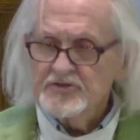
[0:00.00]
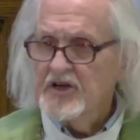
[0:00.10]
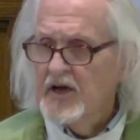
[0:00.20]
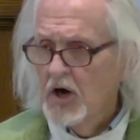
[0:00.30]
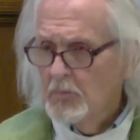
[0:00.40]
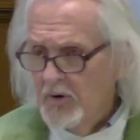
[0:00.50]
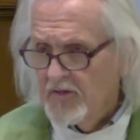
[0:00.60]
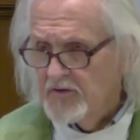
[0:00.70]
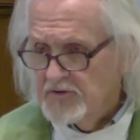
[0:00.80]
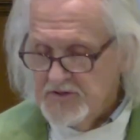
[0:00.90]
to help
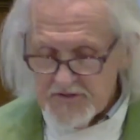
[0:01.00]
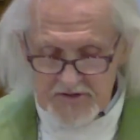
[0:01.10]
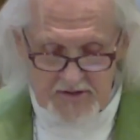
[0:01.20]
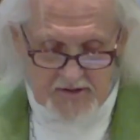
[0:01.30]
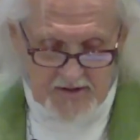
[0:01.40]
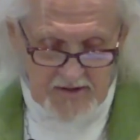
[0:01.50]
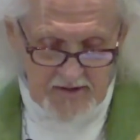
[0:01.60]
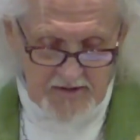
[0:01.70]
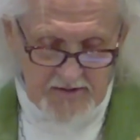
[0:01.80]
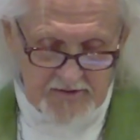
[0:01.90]
others,
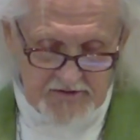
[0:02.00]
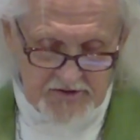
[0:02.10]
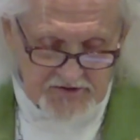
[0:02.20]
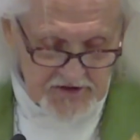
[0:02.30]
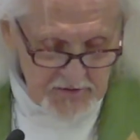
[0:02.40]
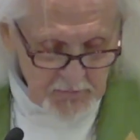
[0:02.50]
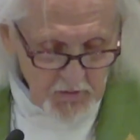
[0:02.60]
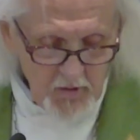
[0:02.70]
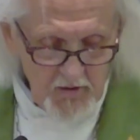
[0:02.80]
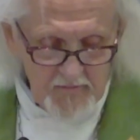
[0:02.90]
to
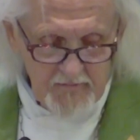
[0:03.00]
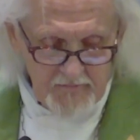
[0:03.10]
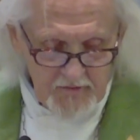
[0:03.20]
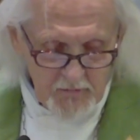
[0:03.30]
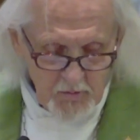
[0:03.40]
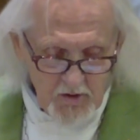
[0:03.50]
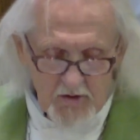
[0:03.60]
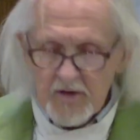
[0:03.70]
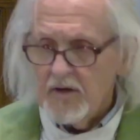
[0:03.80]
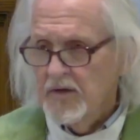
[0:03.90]
support the
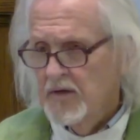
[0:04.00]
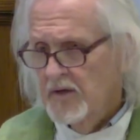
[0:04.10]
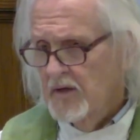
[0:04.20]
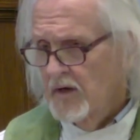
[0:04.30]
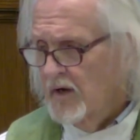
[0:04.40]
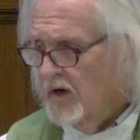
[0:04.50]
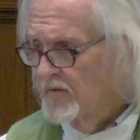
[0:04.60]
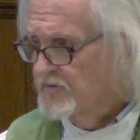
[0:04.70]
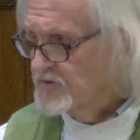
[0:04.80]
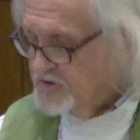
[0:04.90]
work
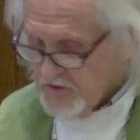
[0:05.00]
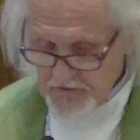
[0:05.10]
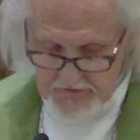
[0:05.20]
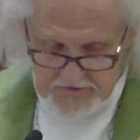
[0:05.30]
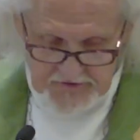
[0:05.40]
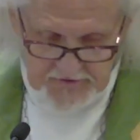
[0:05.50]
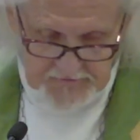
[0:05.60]
of the church.